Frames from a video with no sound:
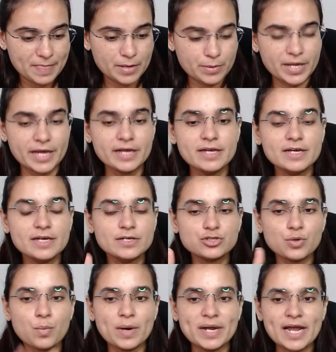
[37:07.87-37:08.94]
Okay?
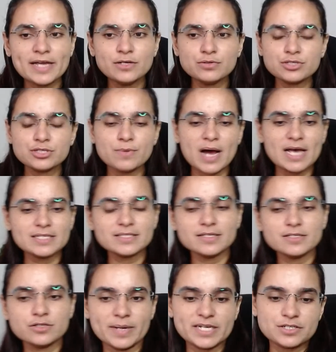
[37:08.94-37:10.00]
So when I used to ask
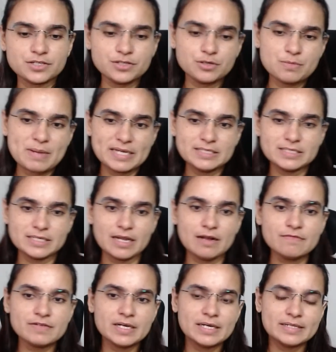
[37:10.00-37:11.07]
this question to
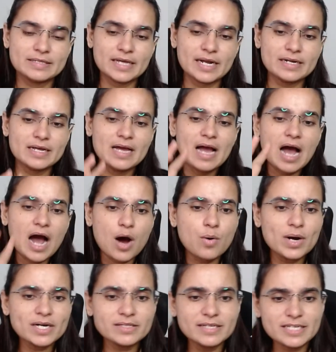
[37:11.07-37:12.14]
myself, that how
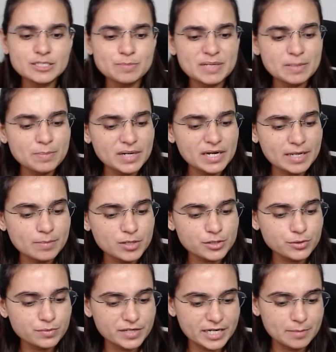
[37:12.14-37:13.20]
are these people able
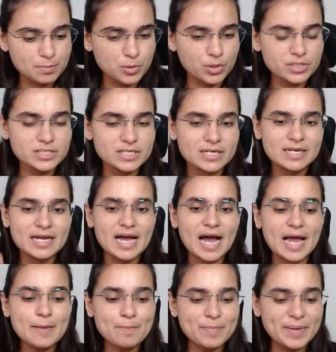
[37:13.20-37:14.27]
to read books?
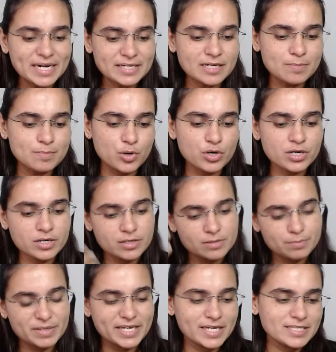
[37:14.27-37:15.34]
I picked a book
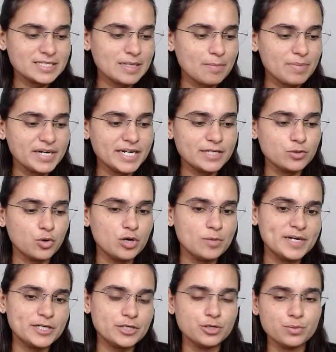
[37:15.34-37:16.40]
because somebody told
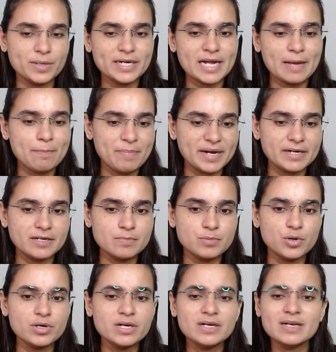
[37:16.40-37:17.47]
me to do it. I picked a
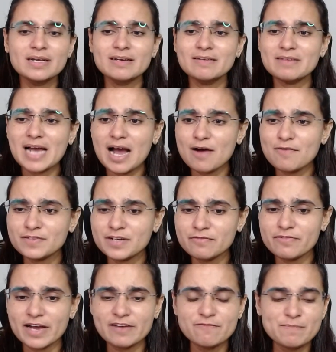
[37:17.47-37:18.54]
book. After
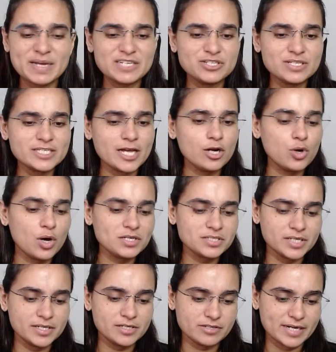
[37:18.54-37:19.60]
5 pages, I
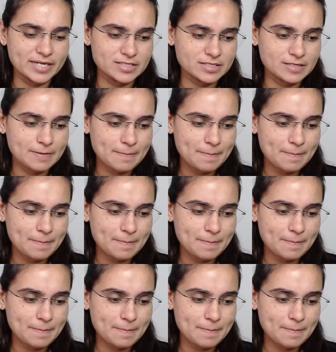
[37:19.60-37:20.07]
lost interest.